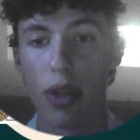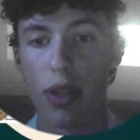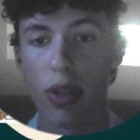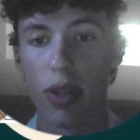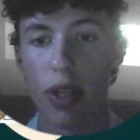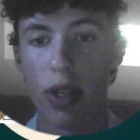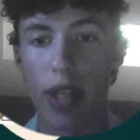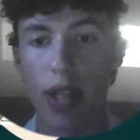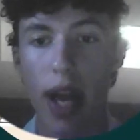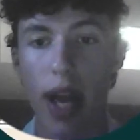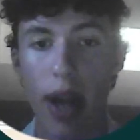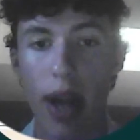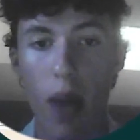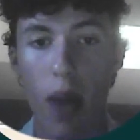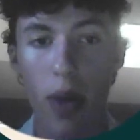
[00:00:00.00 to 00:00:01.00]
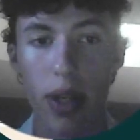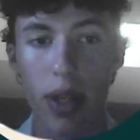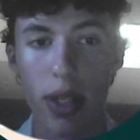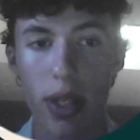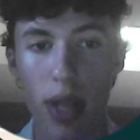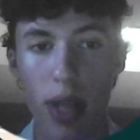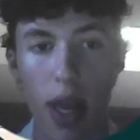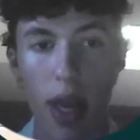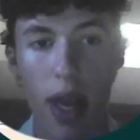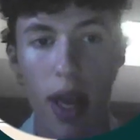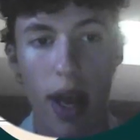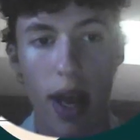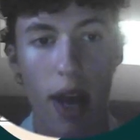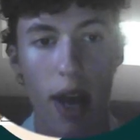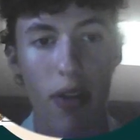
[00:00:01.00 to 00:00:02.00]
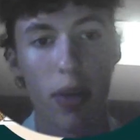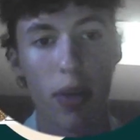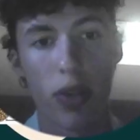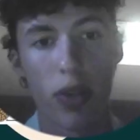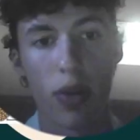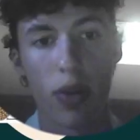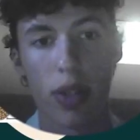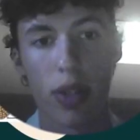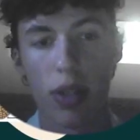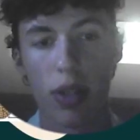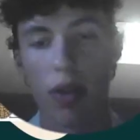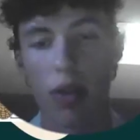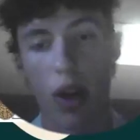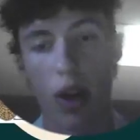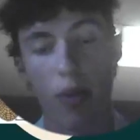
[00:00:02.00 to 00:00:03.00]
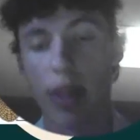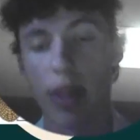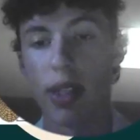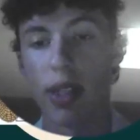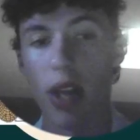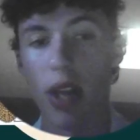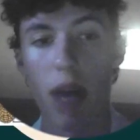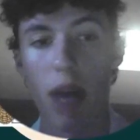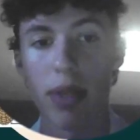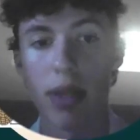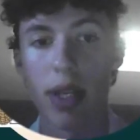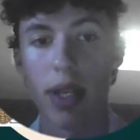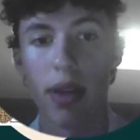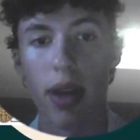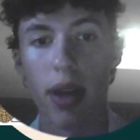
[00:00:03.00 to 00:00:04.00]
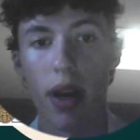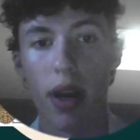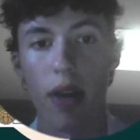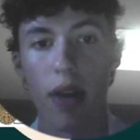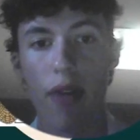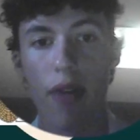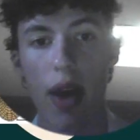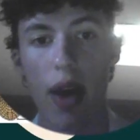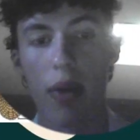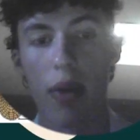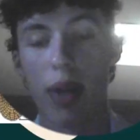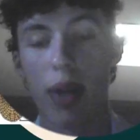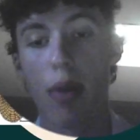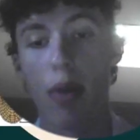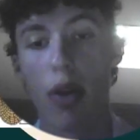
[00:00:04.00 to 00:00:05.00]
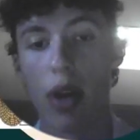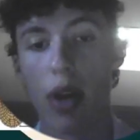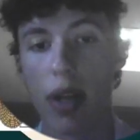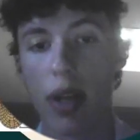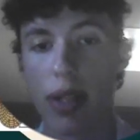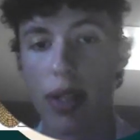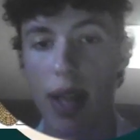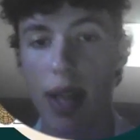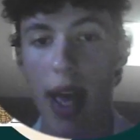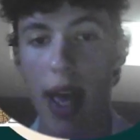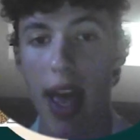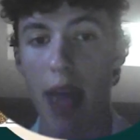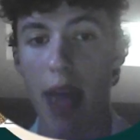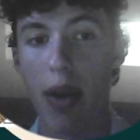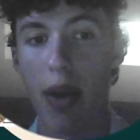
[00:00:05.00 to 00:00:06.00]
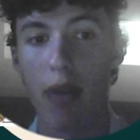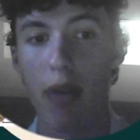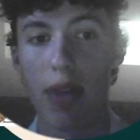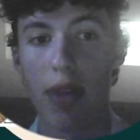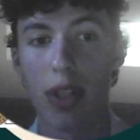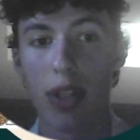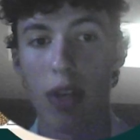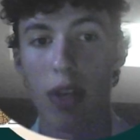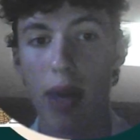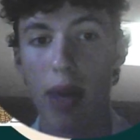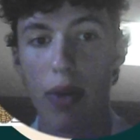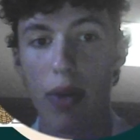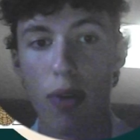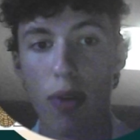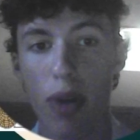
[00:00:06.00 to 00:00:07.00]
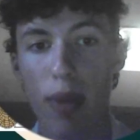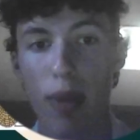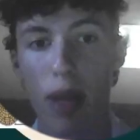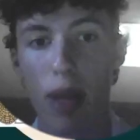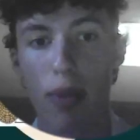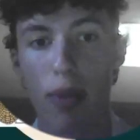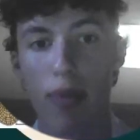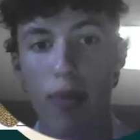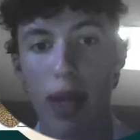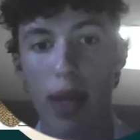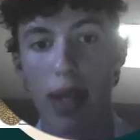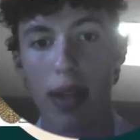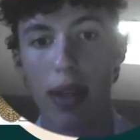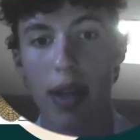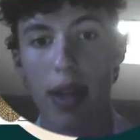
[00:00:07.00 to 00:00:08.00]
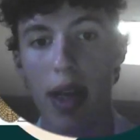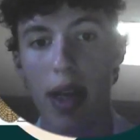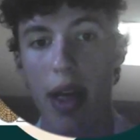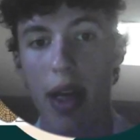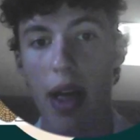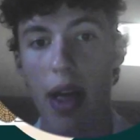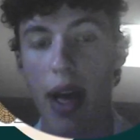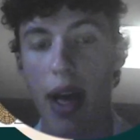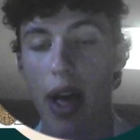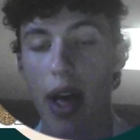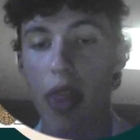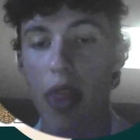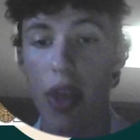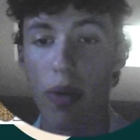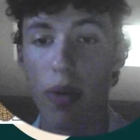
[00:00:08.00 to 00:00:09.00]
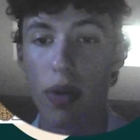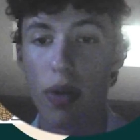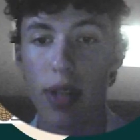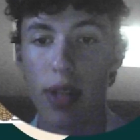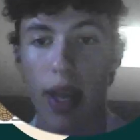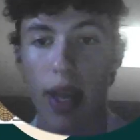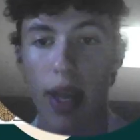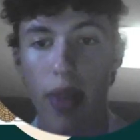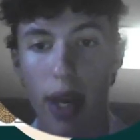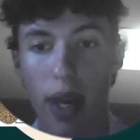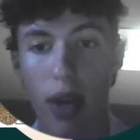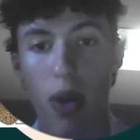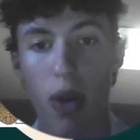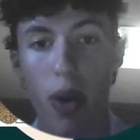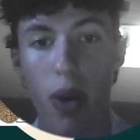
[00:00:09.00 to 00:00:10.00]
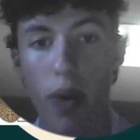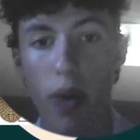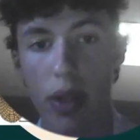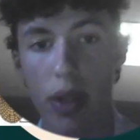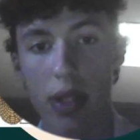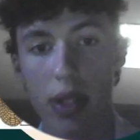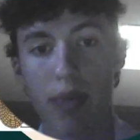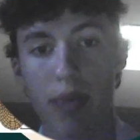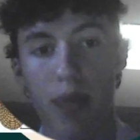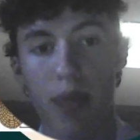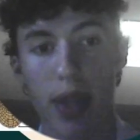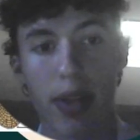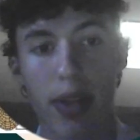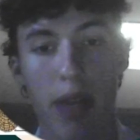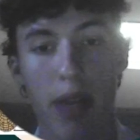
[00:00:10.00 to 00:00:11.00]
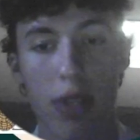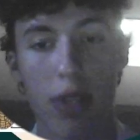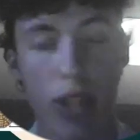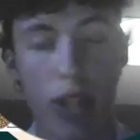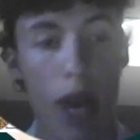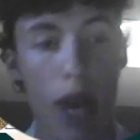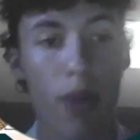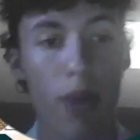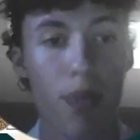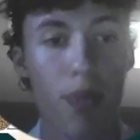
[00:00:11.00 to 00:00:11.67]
to the side and outwards. Fibrous roots are basically the opposite, are found in monocots, and they don't feature a main root but are made up of many thin roots, and they can grow outwards instead of just down.